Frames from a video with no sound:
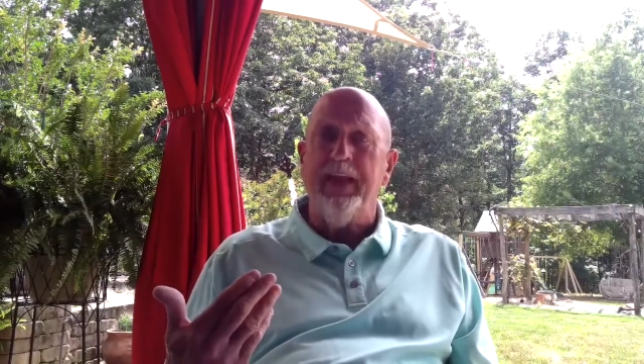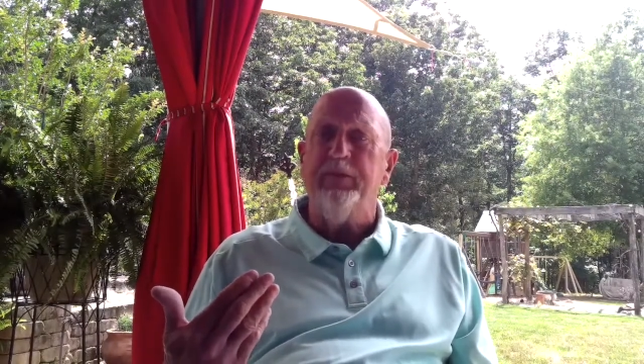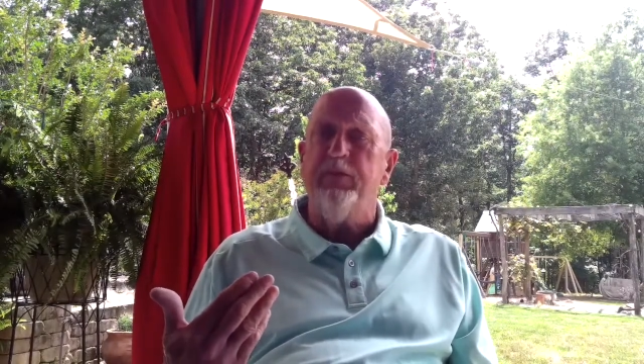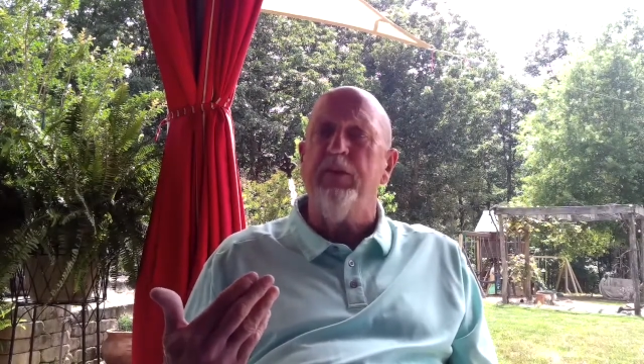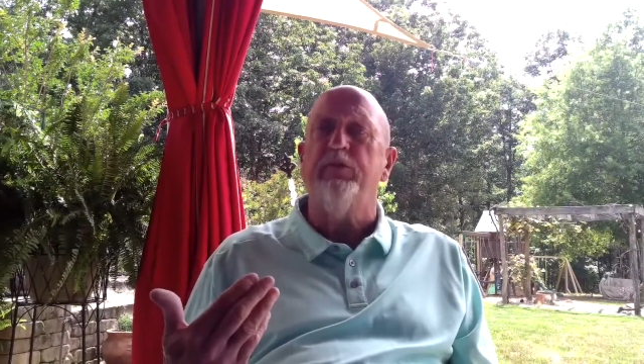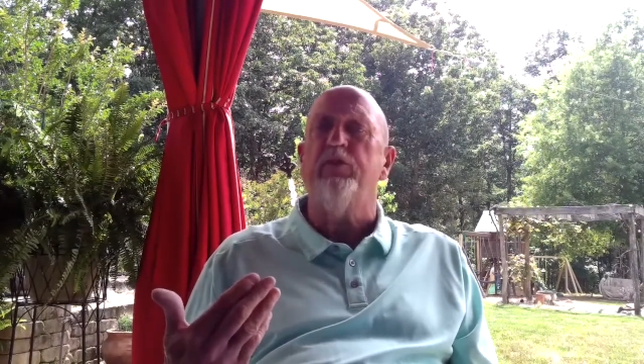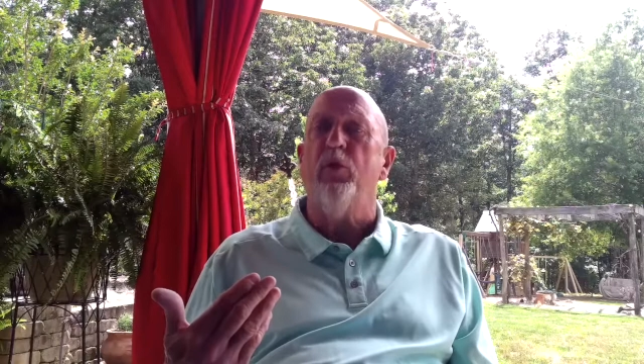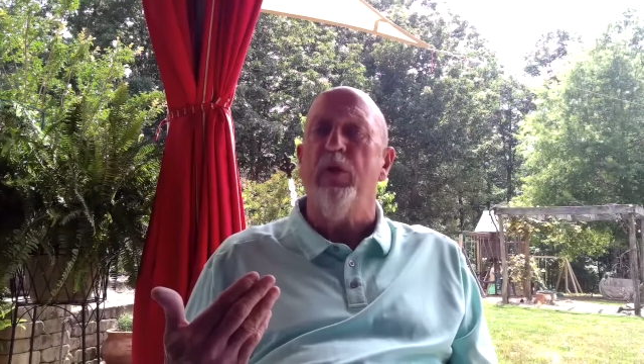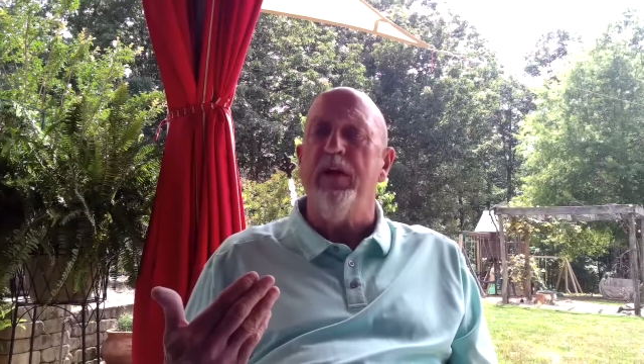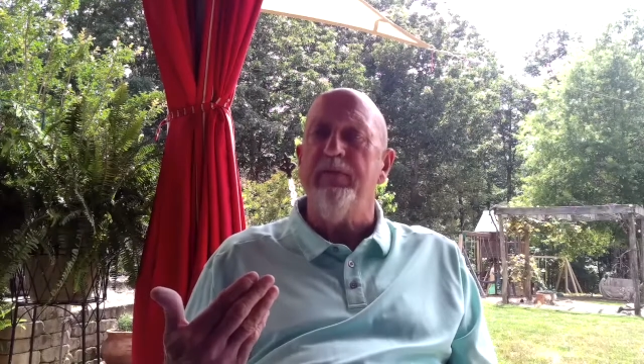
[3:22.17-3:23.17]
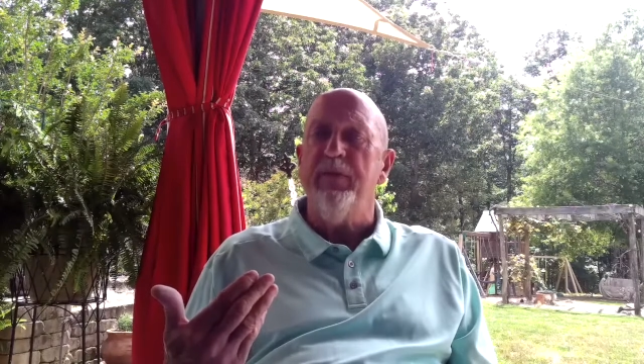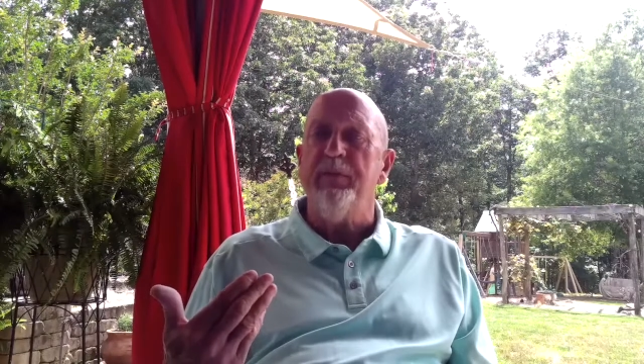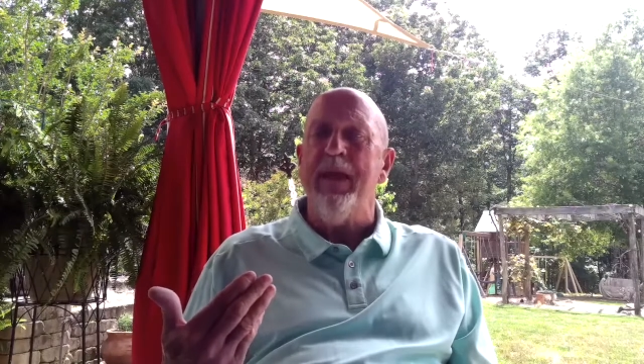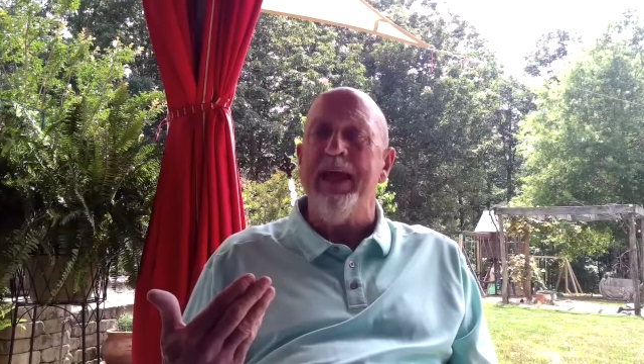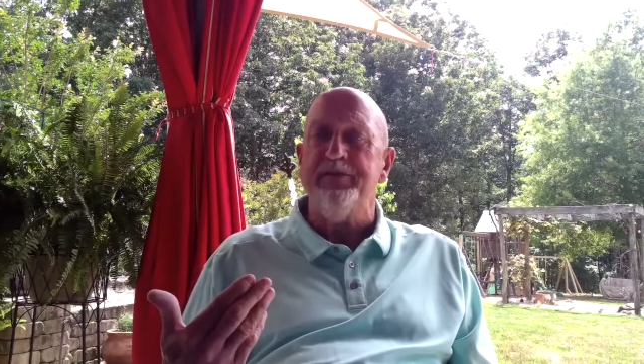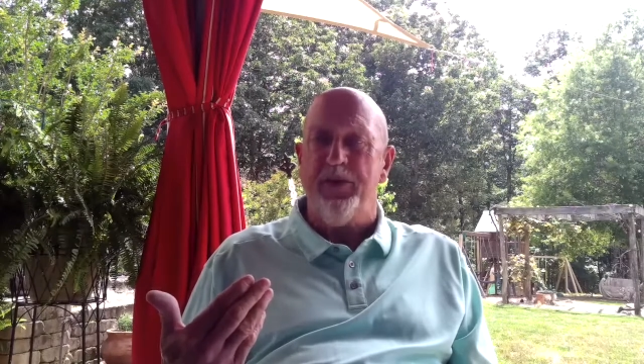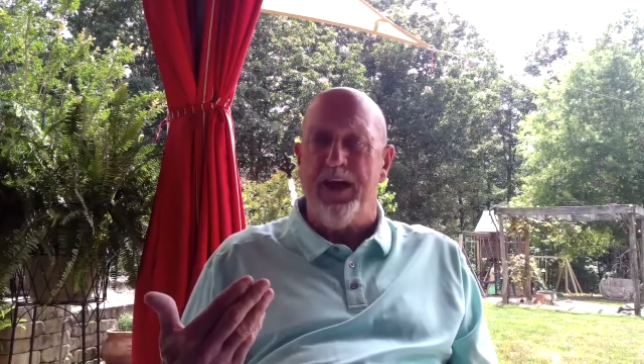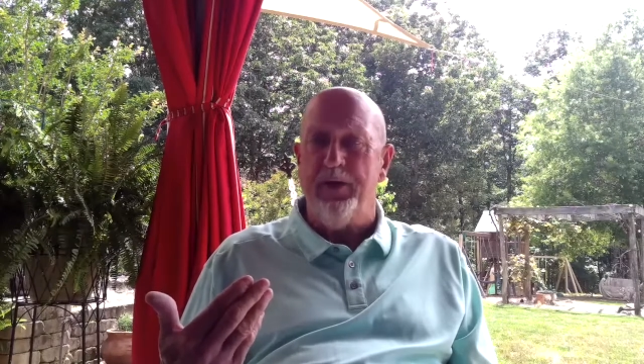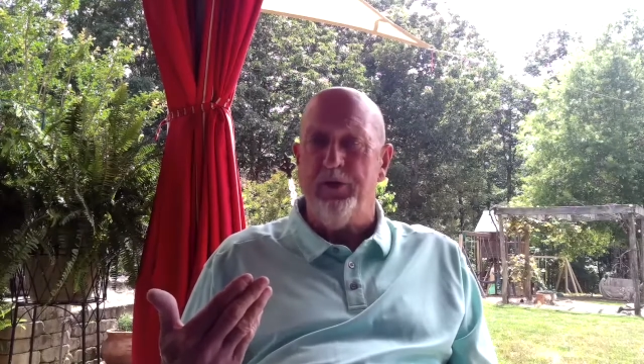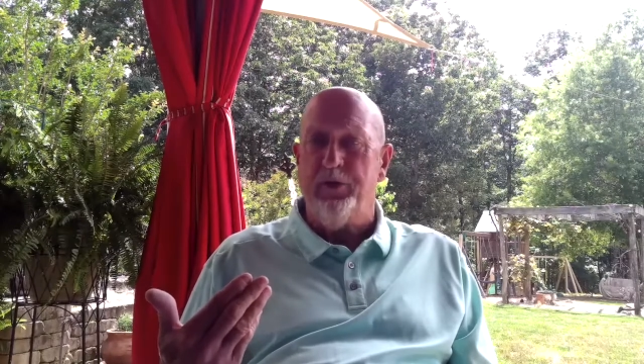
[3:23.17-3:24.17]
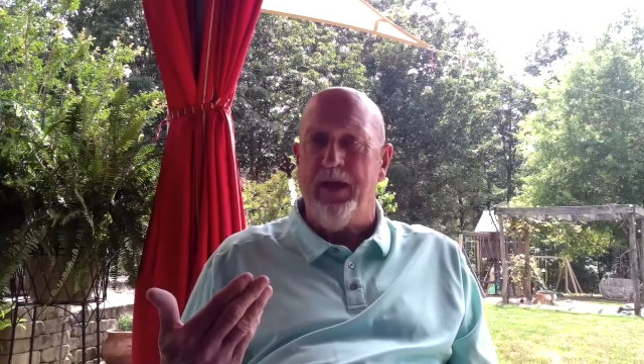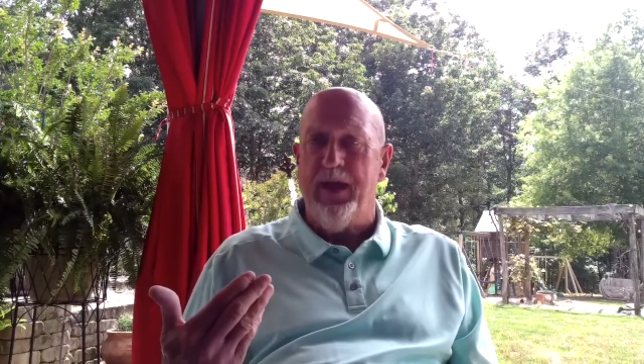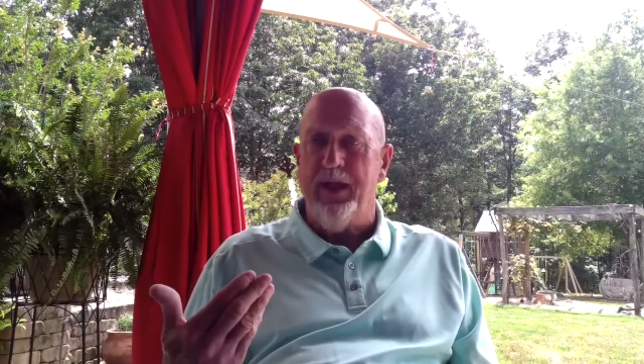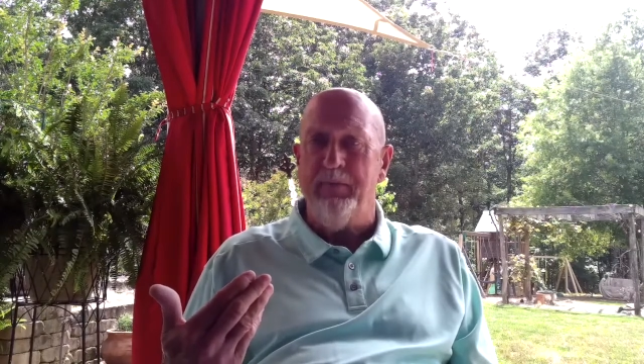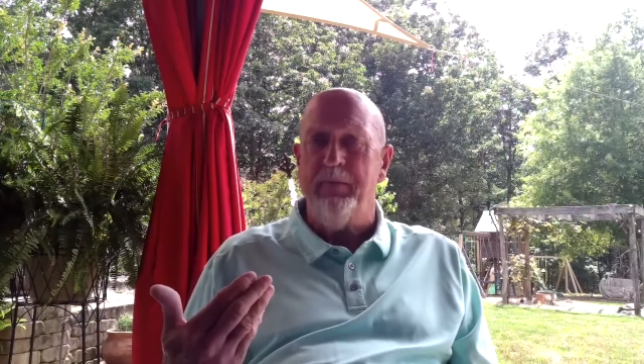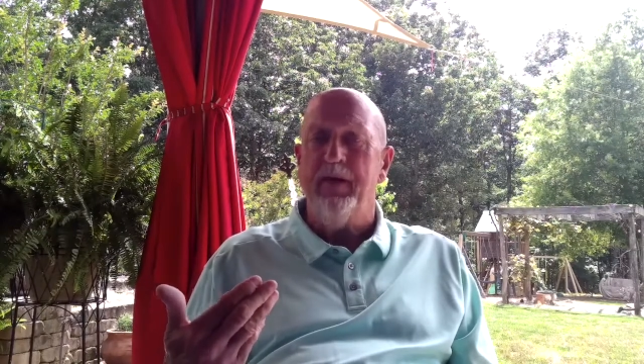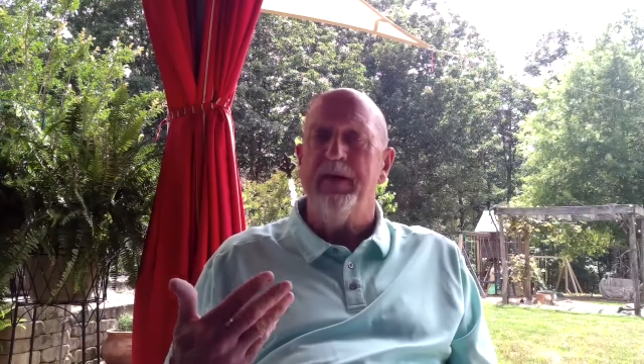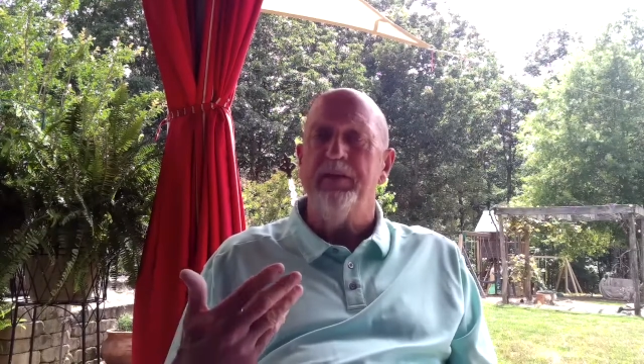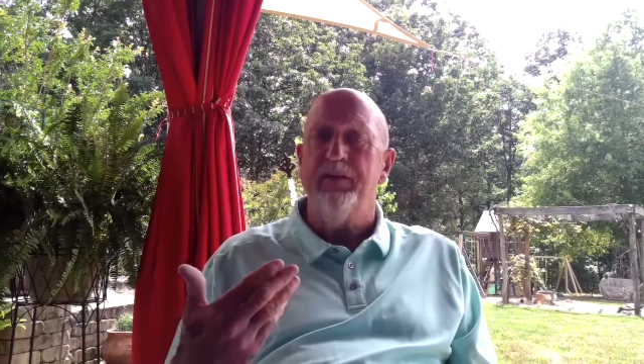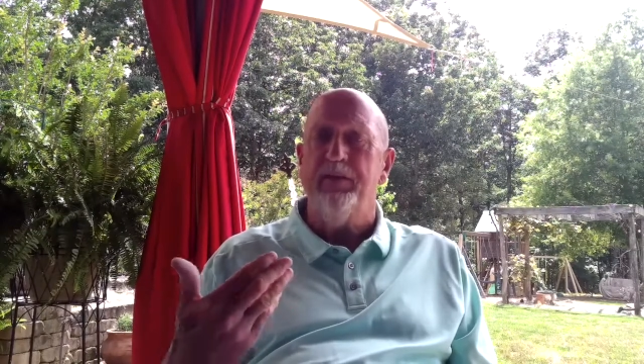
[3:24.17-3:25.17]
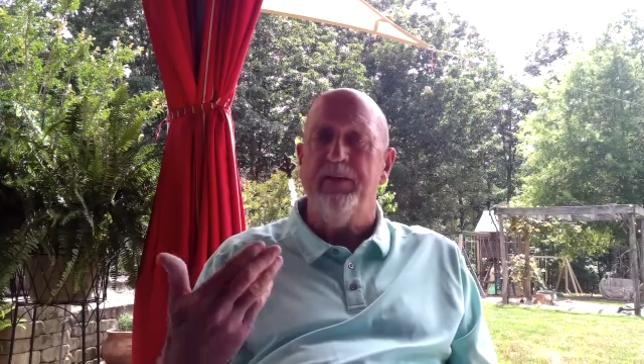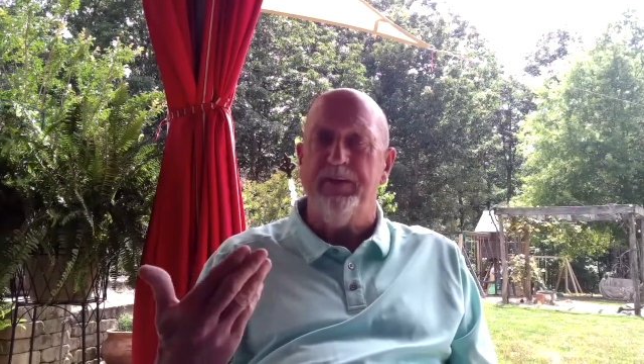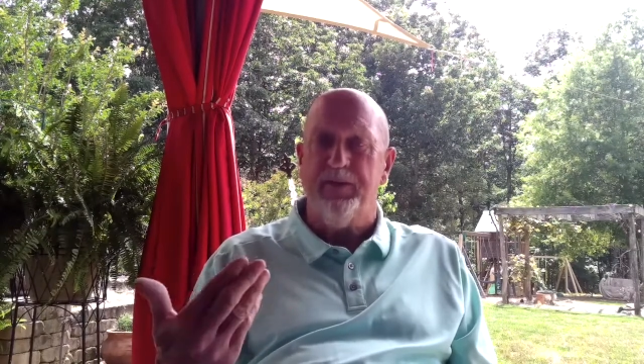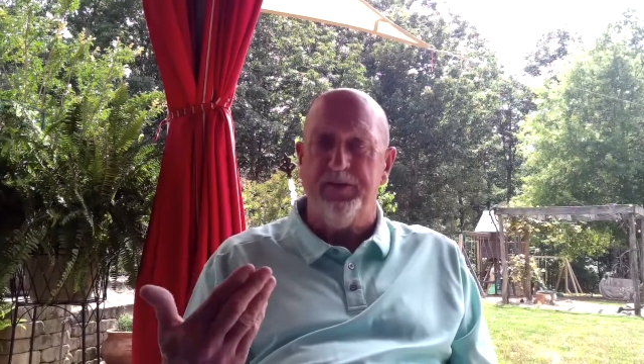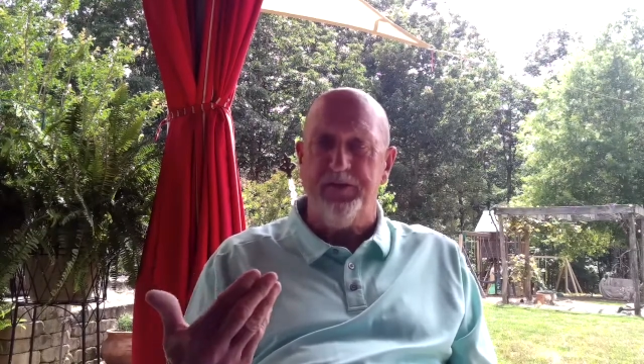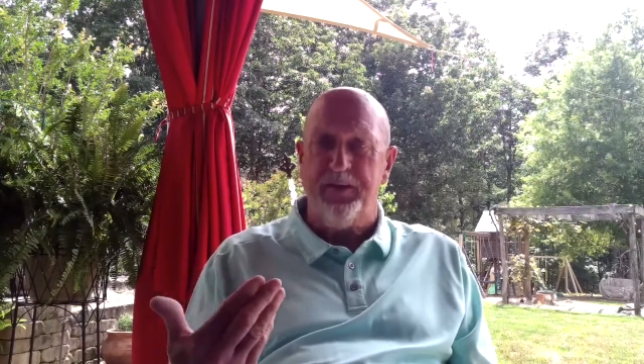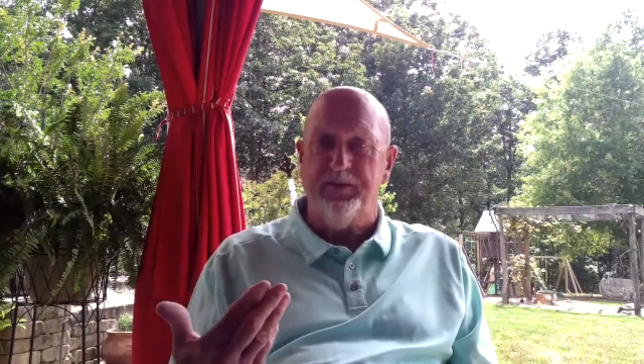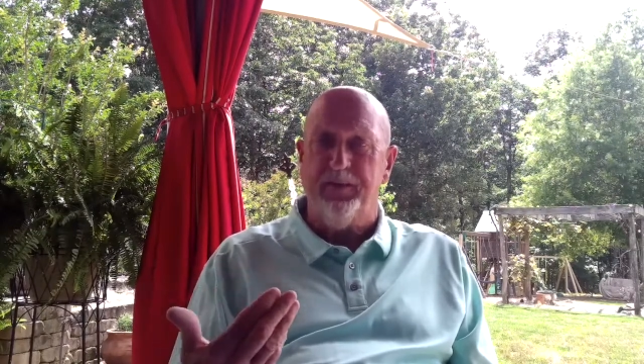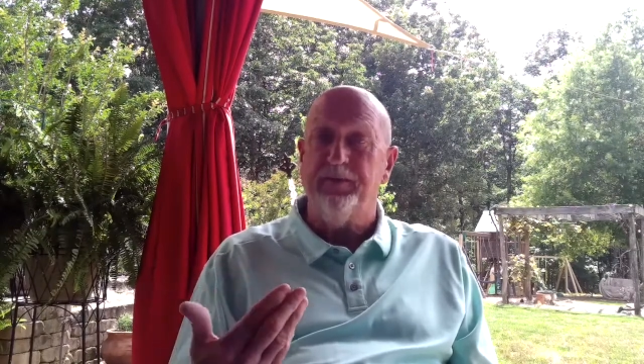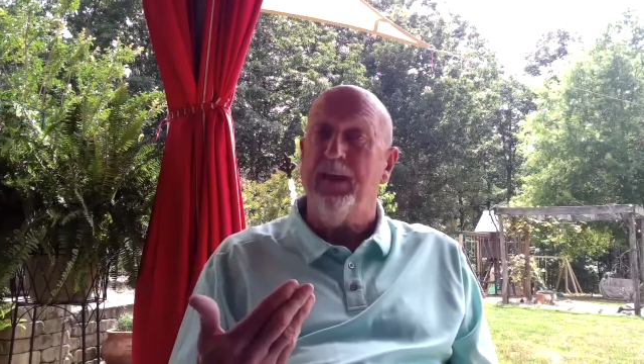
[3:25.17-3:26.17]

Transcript: it's the story of the Magi who came to visit Jesus.